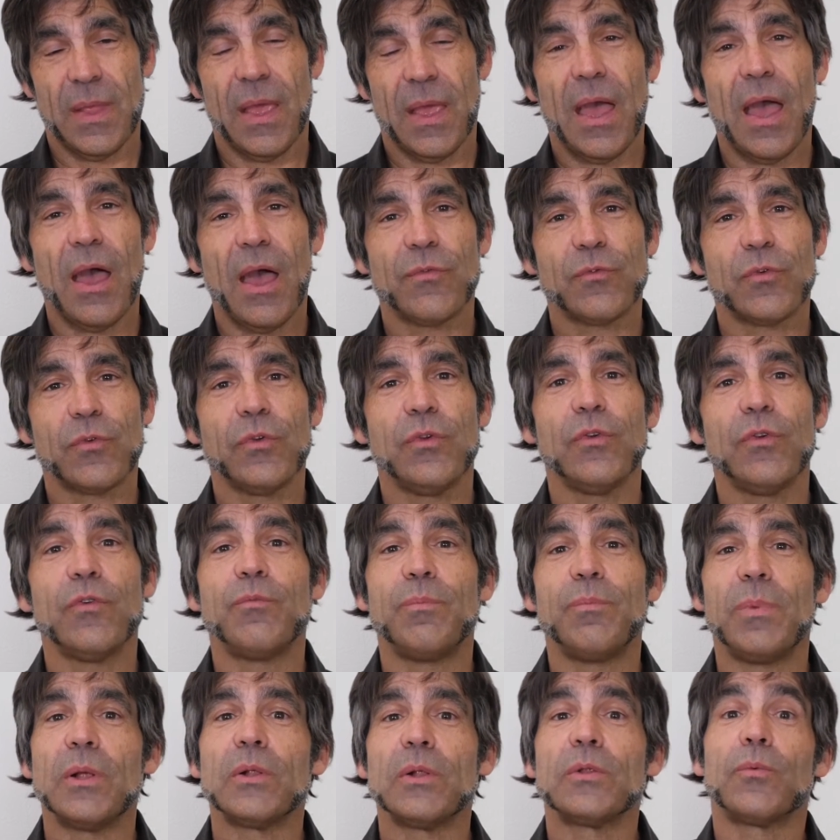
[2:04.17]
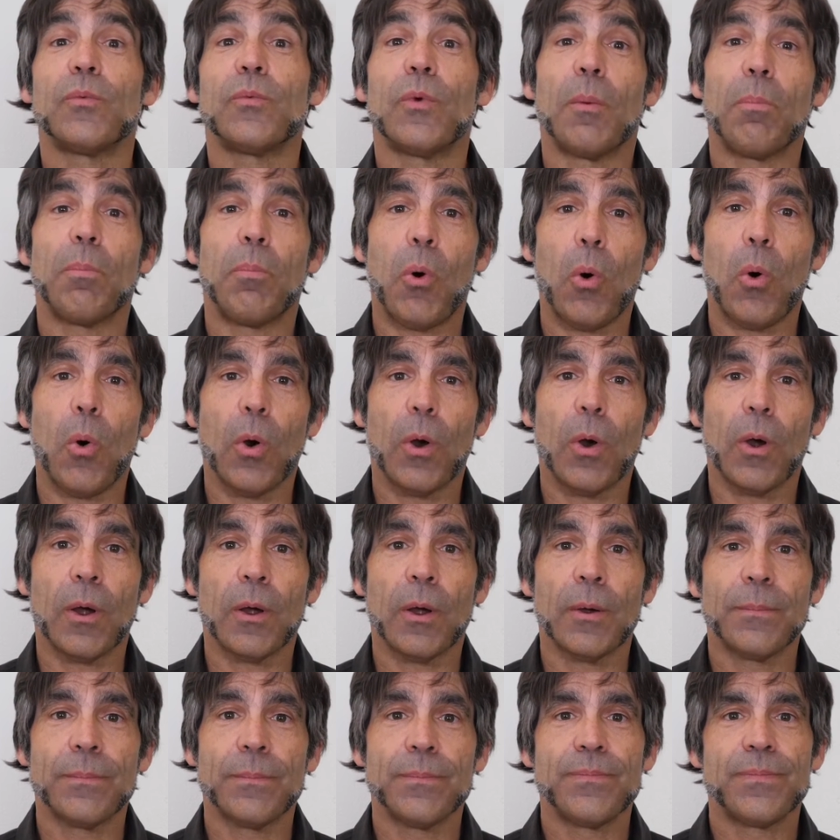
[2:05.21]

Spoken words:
After you've built rapport,